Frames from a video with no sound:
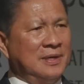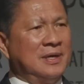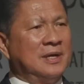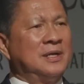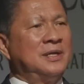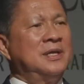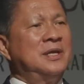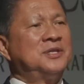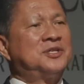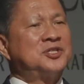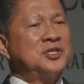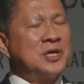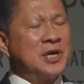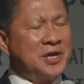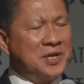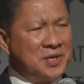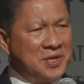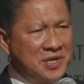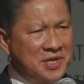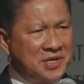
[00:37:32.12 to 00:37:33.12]
The
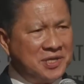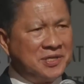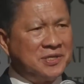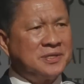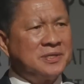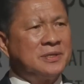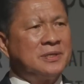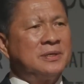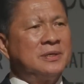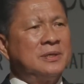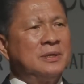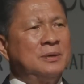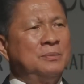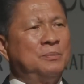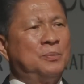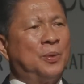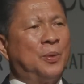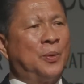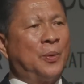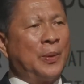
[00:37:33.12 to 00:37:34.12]
Chinese
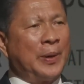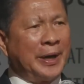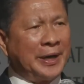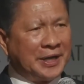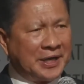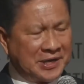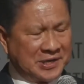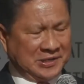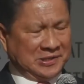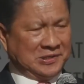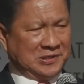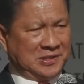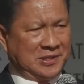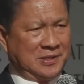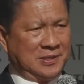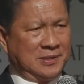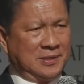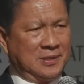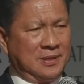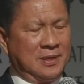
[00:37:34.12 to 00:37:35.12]
provide us